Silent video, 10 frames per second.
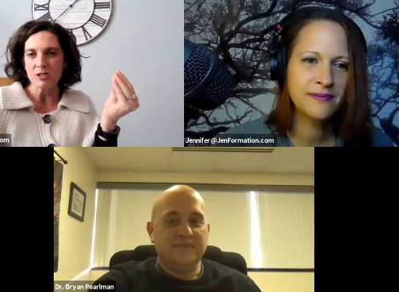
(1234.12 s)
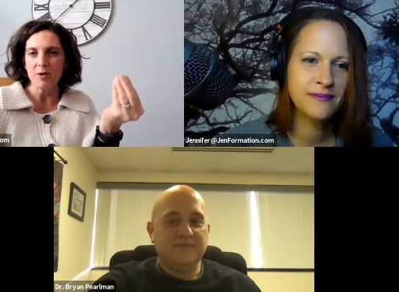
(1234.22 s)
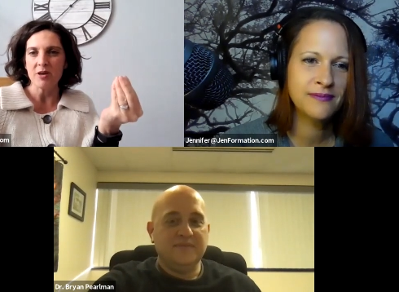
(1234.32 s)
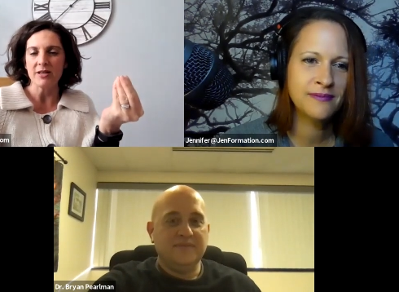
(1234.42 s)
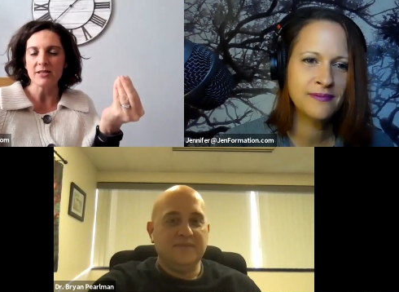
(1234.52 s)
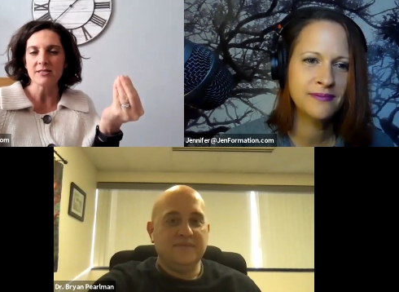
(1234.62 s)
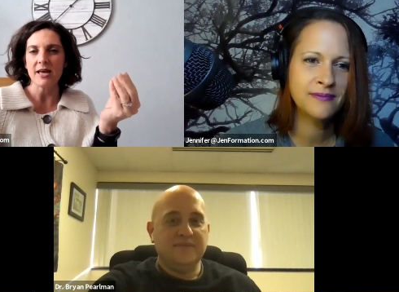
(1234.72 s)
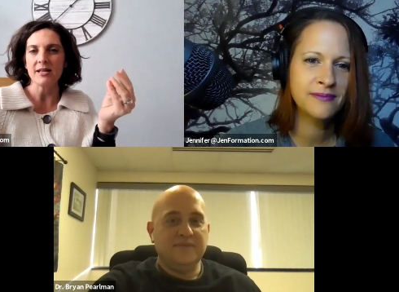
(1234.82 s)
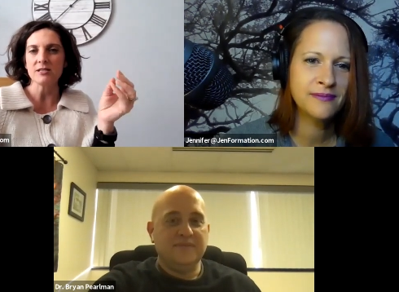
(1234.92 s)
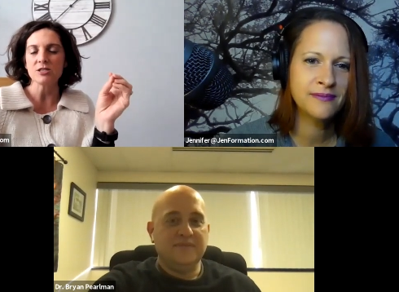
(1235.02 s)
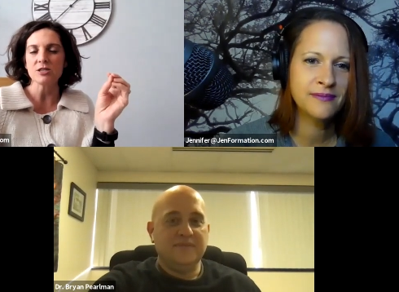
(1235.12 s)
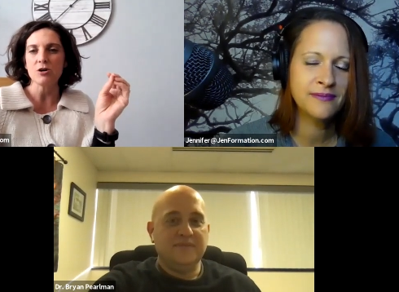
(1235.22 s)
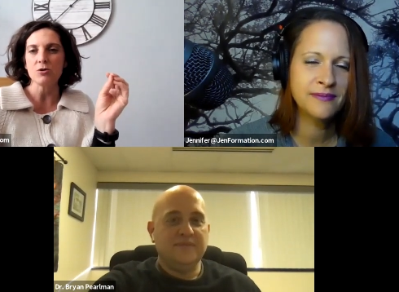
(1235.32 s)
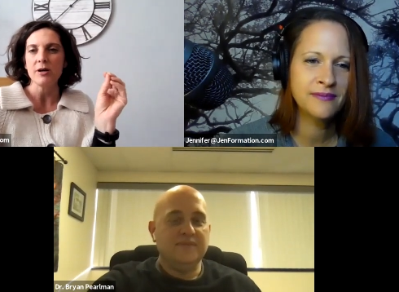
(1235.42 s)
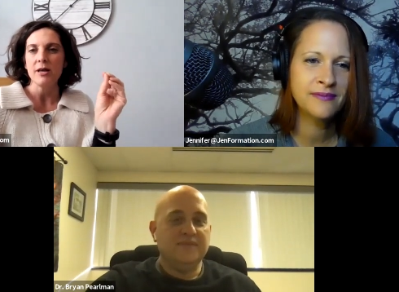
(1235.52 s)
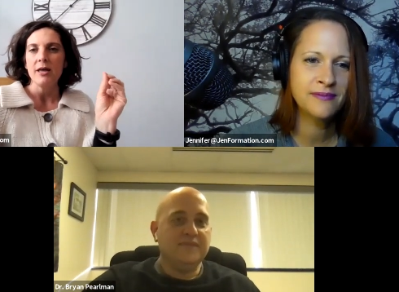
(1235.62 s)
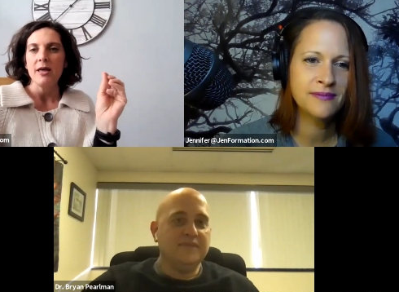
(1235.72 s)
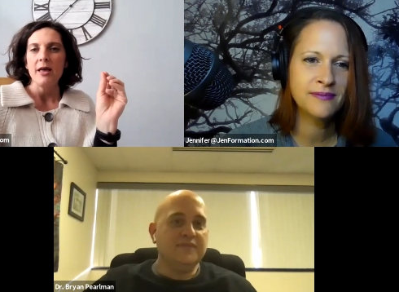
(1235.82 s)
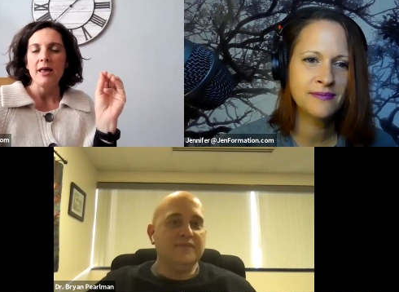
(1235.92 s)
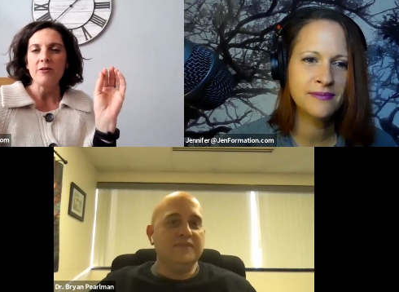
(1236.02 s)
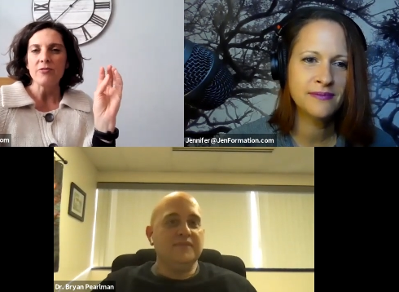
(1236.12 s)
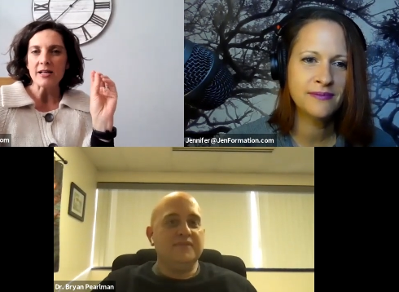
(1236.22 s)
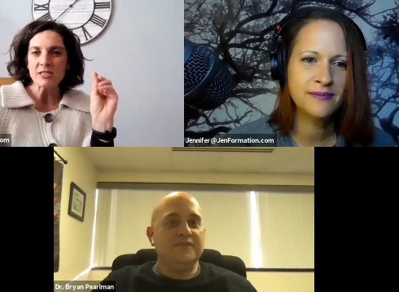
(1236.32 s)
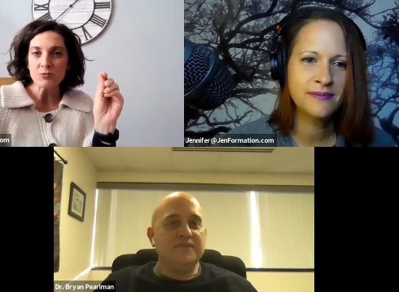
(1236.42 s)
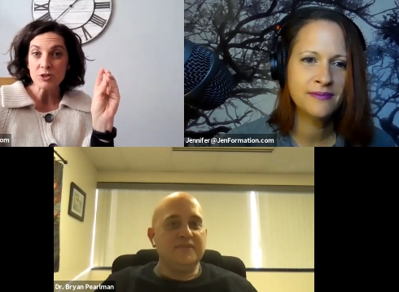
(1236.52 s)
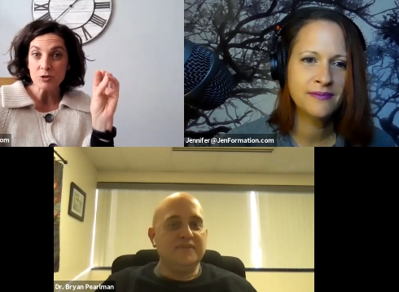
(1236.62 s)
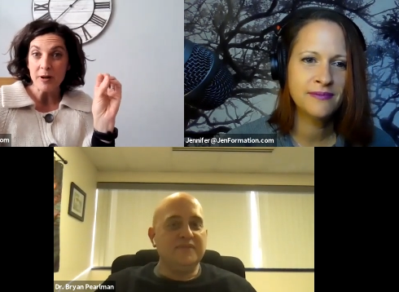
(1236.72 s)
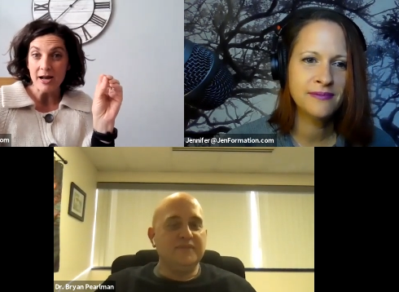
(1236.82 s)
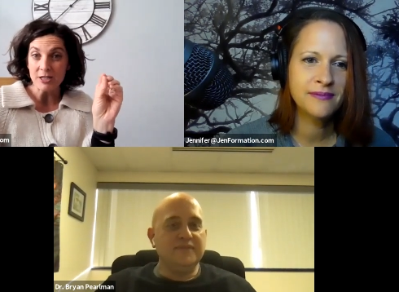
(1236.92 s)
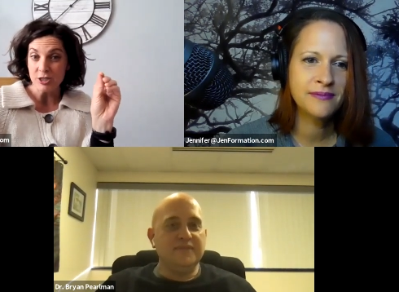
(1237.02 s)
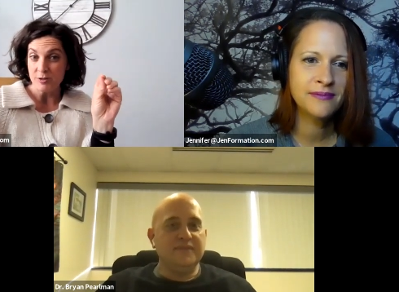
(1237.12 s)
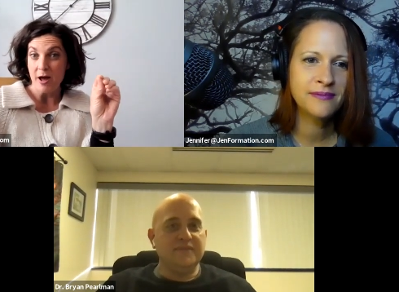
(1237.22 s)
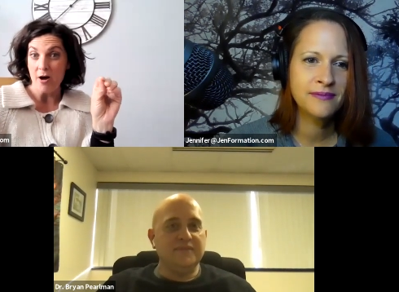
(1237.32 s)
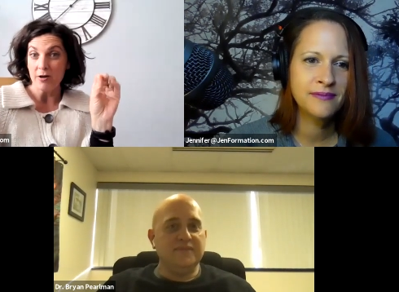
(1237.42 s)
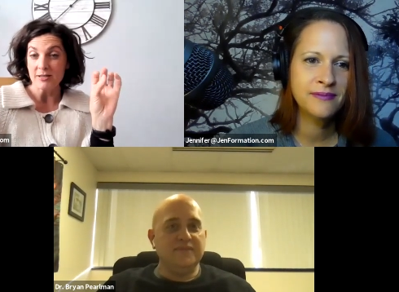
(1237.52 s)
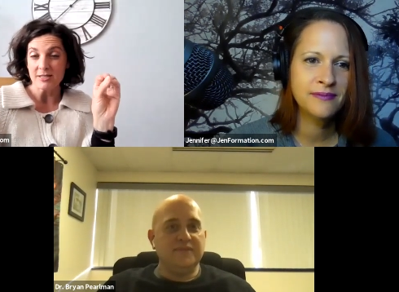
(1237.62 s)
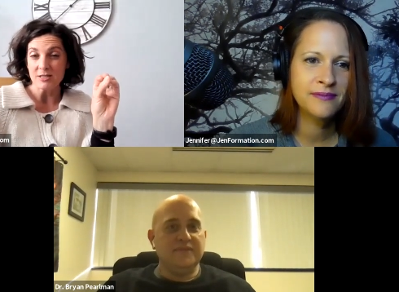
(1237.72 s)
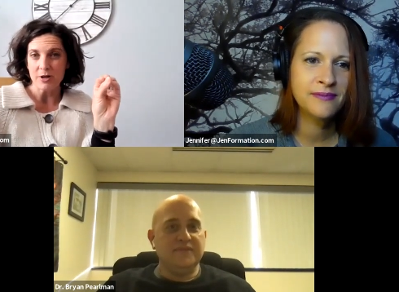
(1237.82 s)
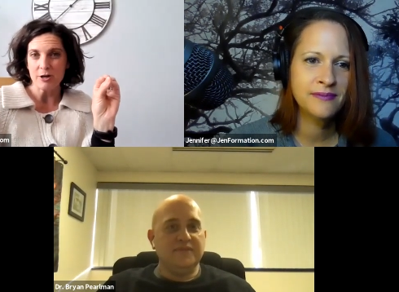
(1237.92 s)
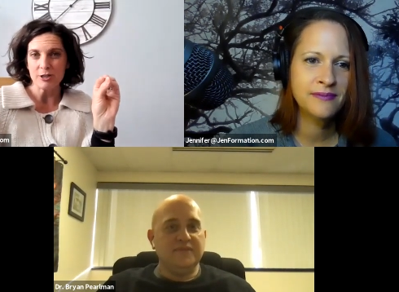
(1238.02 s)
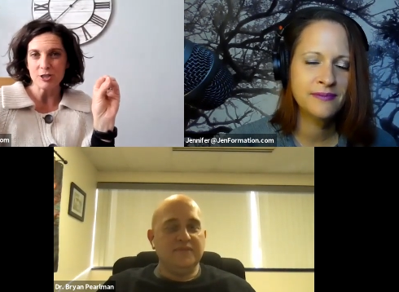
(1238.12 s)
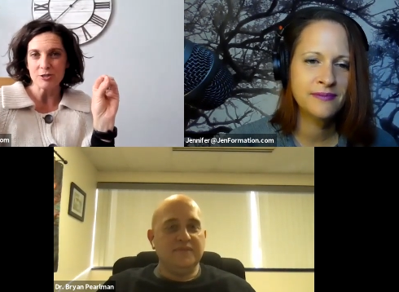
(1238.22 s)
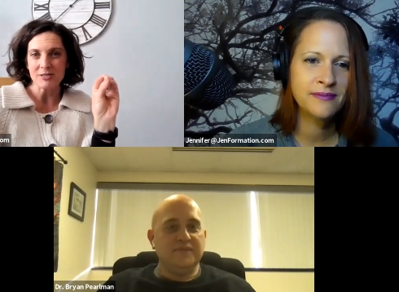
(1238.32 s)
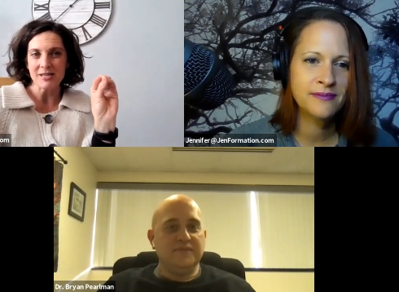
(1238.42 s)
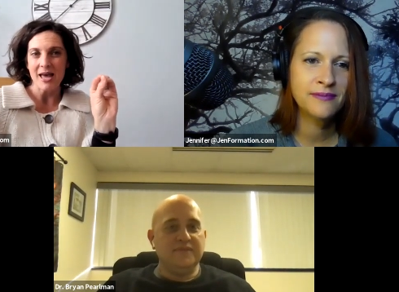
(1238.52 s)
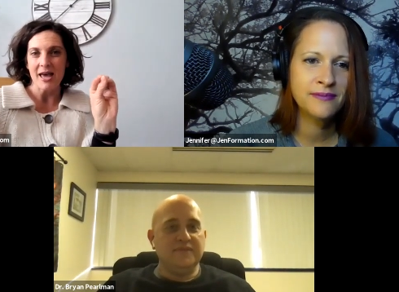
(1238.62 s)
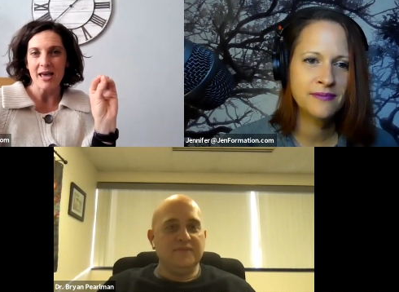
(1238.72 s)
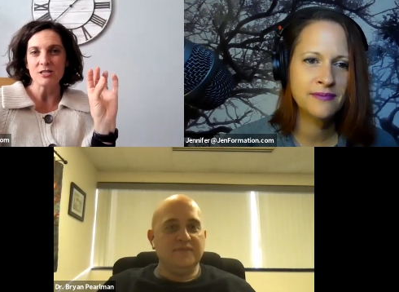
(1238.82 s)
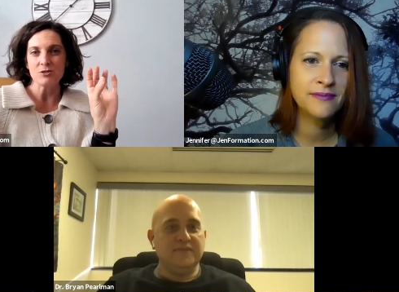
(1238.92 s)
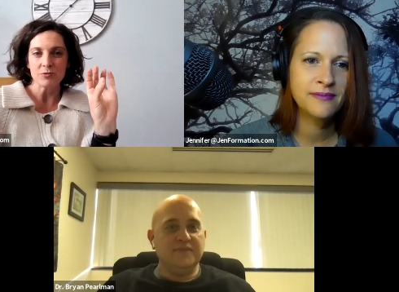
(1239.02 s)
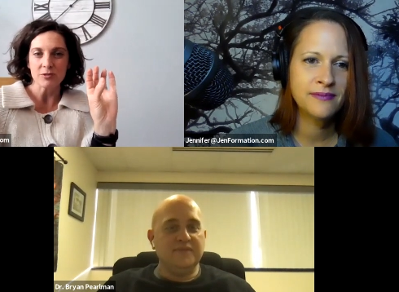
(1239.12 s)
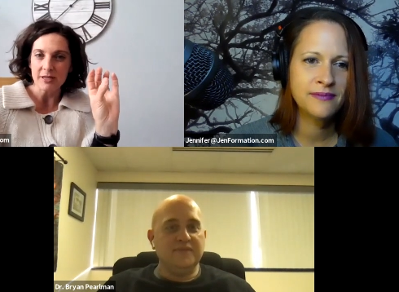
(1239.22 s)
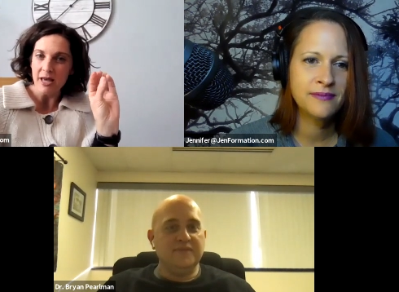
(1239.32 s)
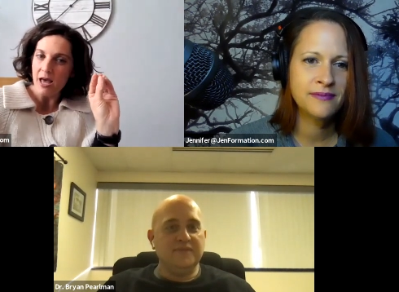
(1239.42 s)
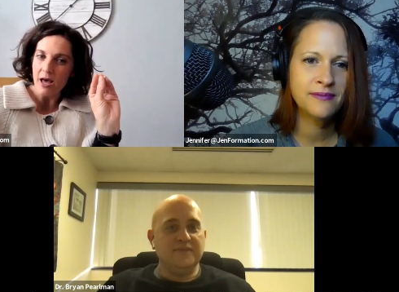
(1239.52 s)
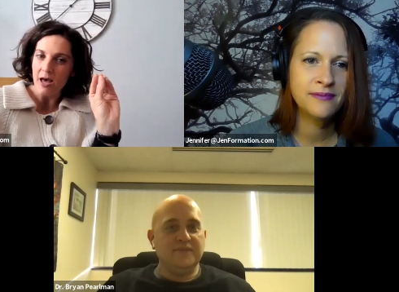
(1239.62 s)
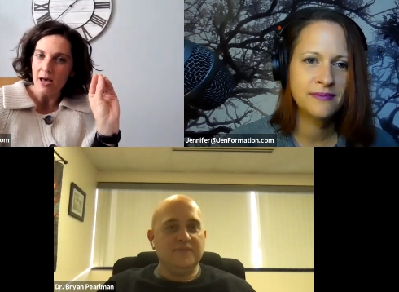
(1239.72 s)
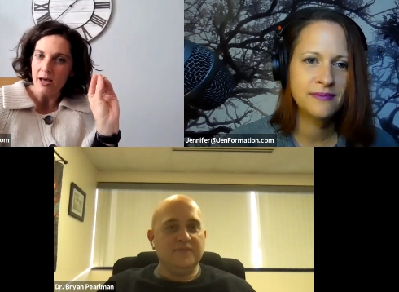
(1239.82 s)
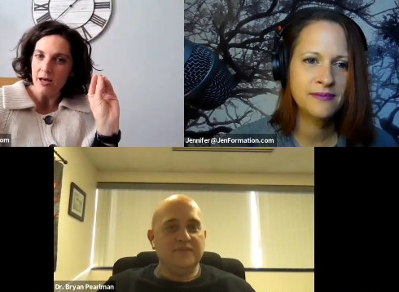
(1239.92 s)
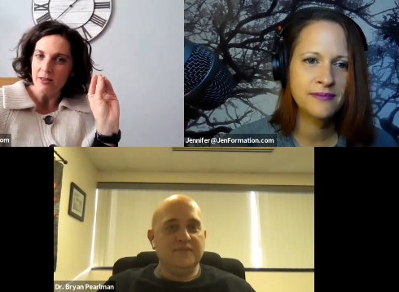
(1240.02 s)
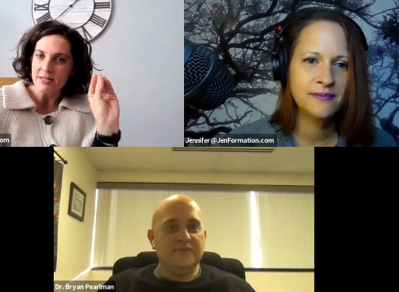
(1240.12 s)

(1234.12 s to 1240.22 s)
Speaker 1: those pivots. And so if that's what you're passionate about, because that's what I heard you say, is really uh,